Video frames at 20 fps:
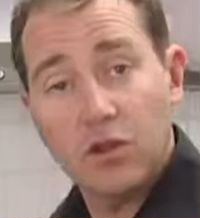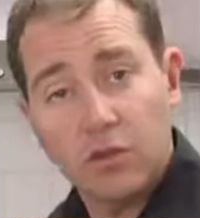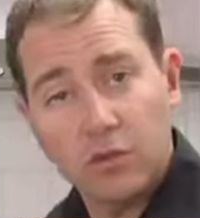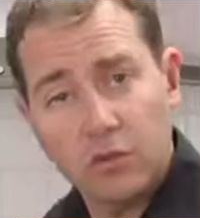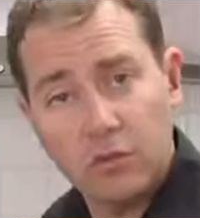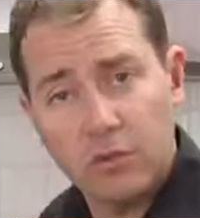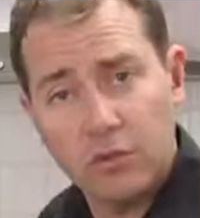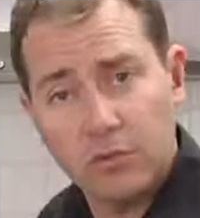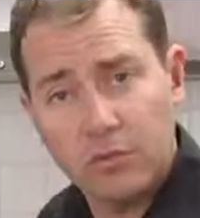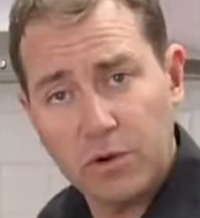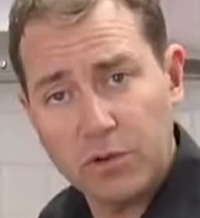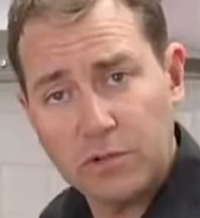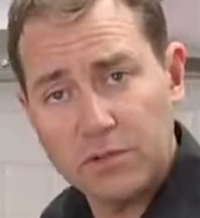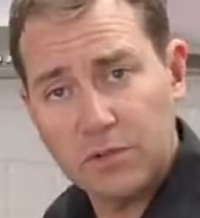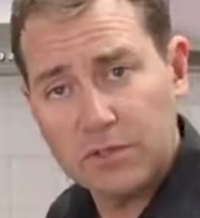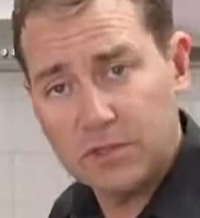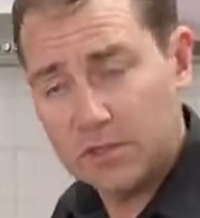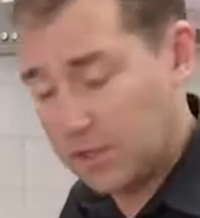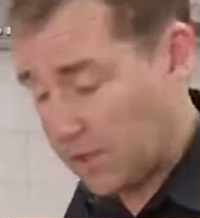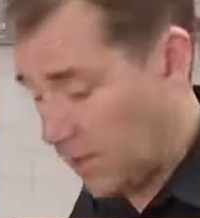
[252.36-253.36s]
go through the
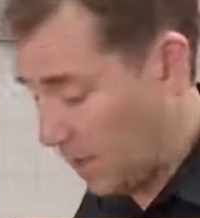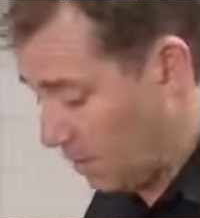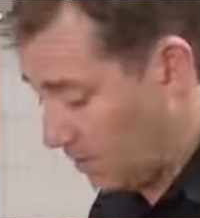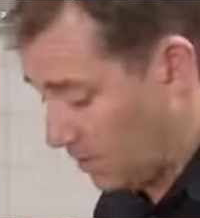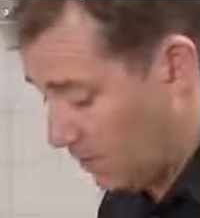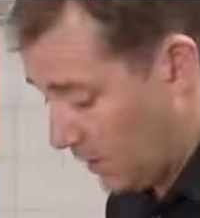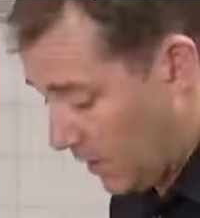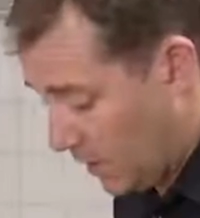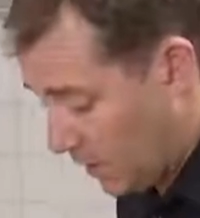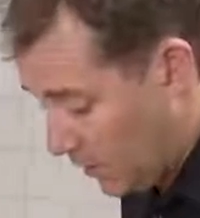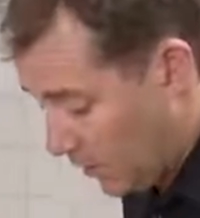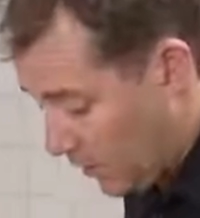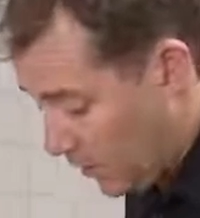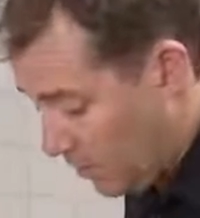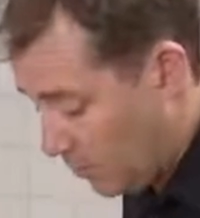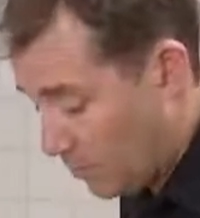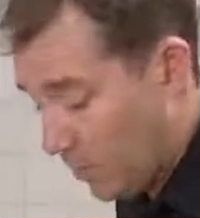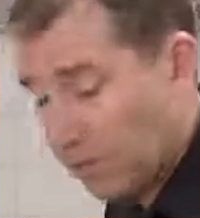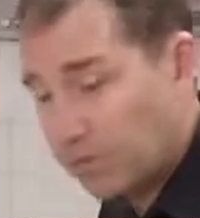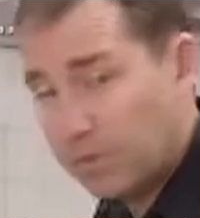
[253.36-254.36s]
process again.
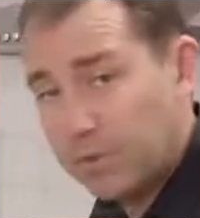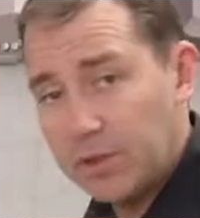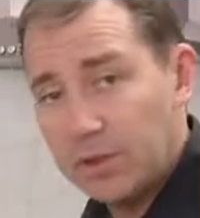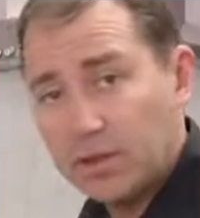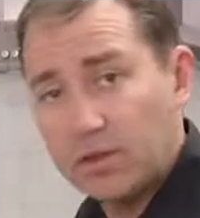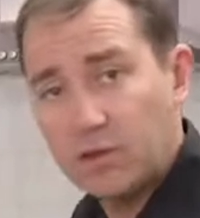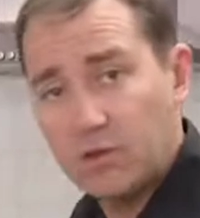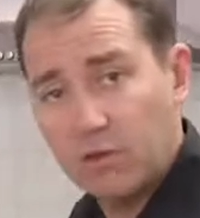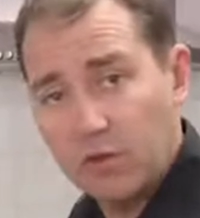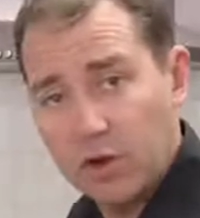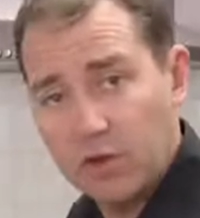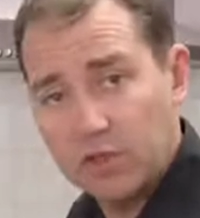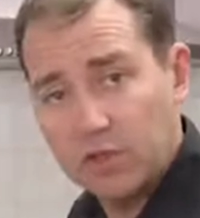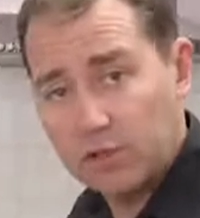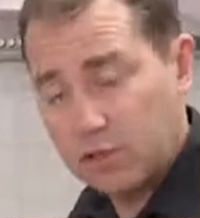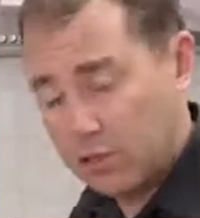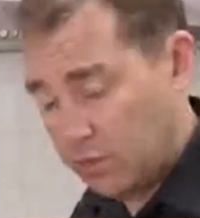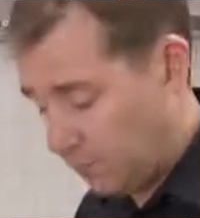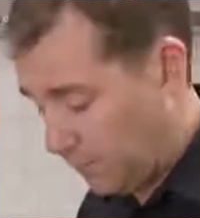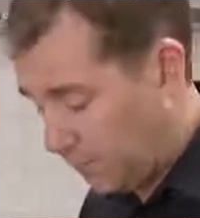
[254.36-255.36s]
Bump in, grind
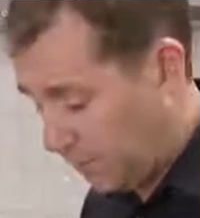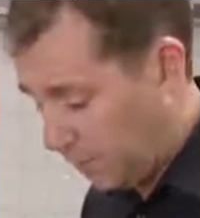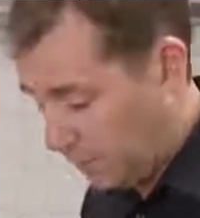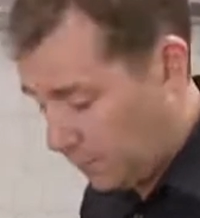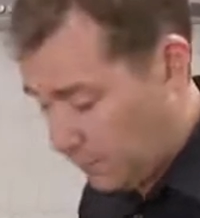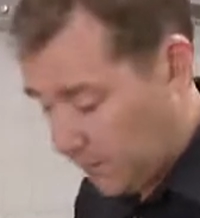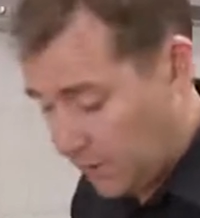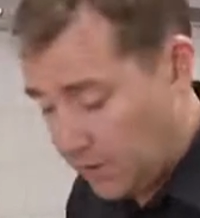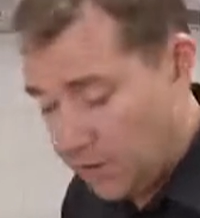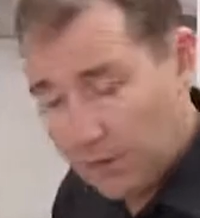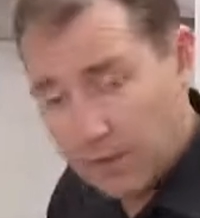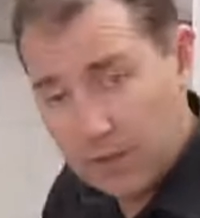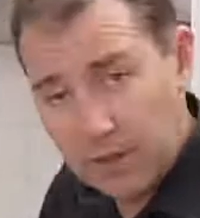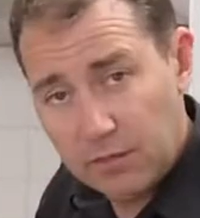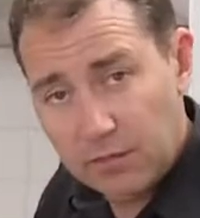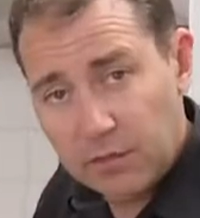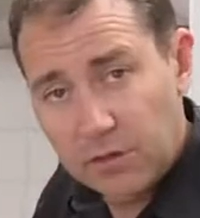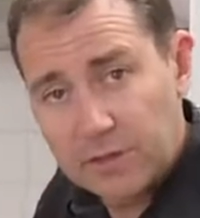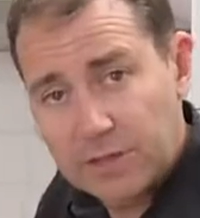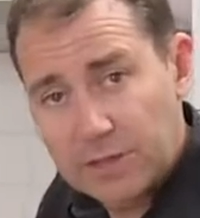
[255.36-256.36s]
your coffee,
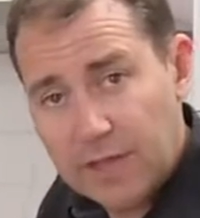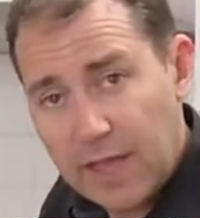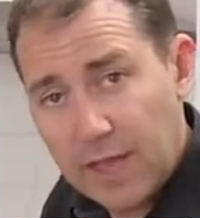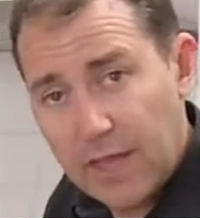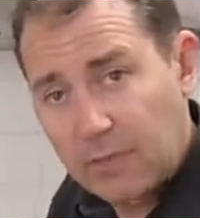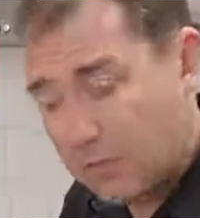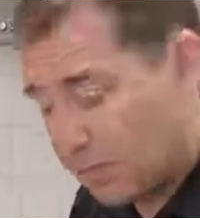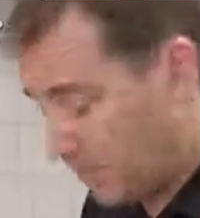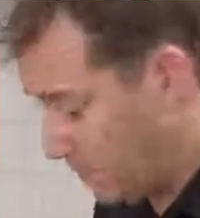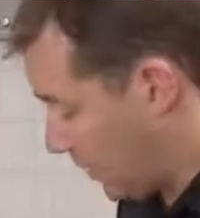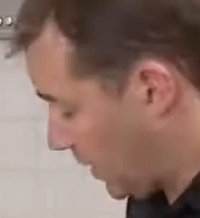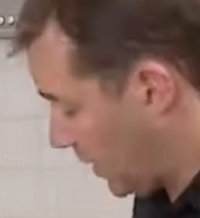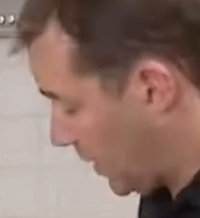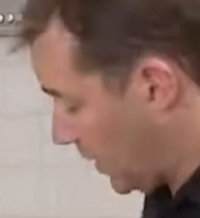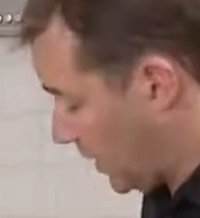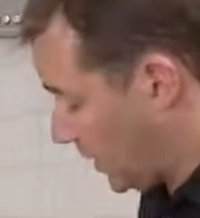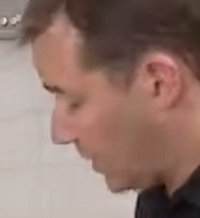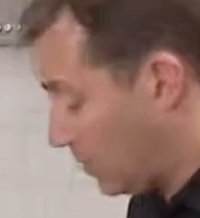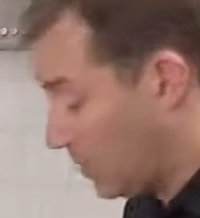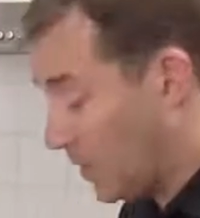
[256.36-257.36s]
give it a tamp,
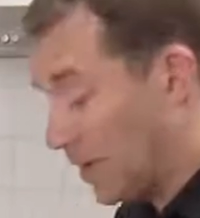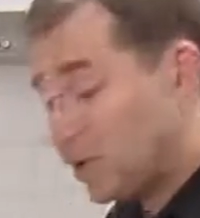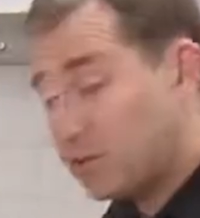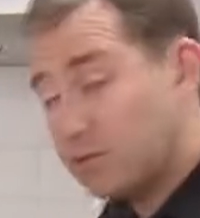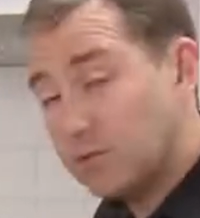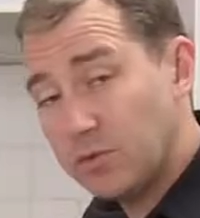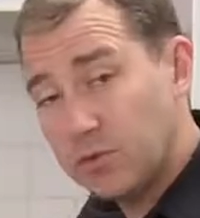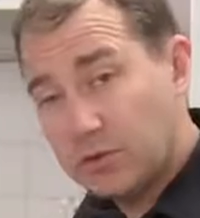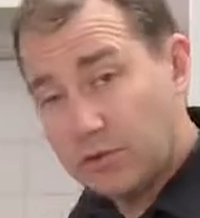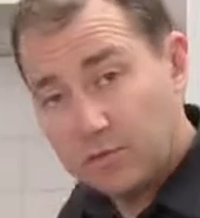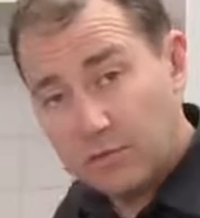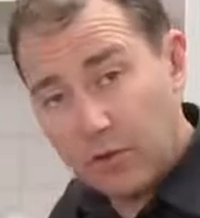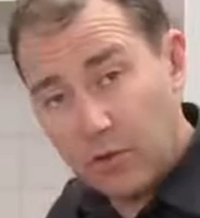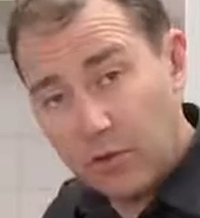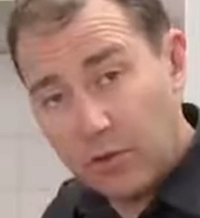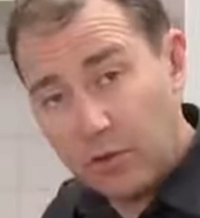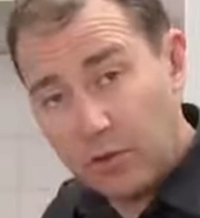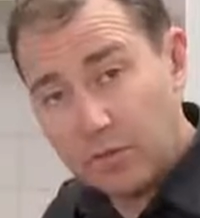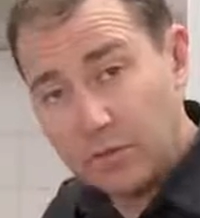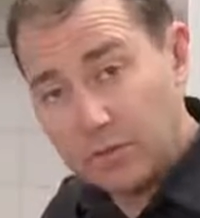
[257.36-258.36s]
and then make sure your
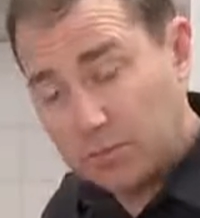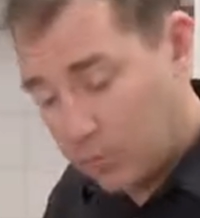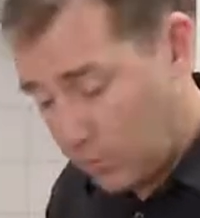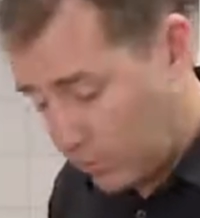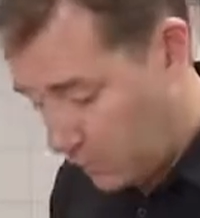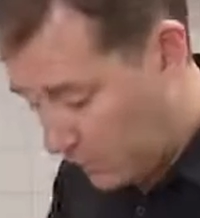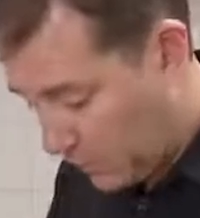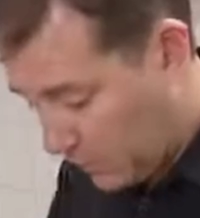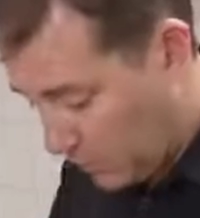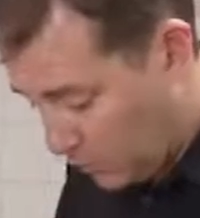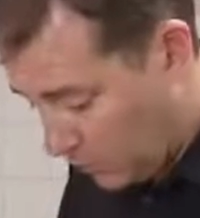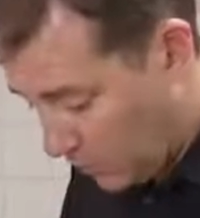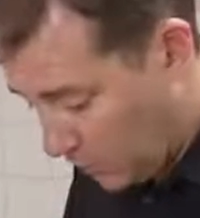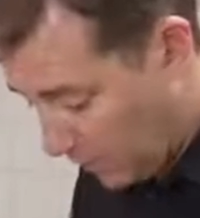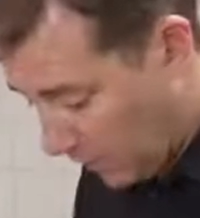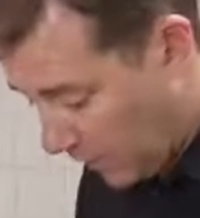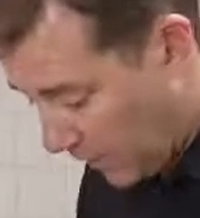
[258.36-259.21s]
volume is perfect with the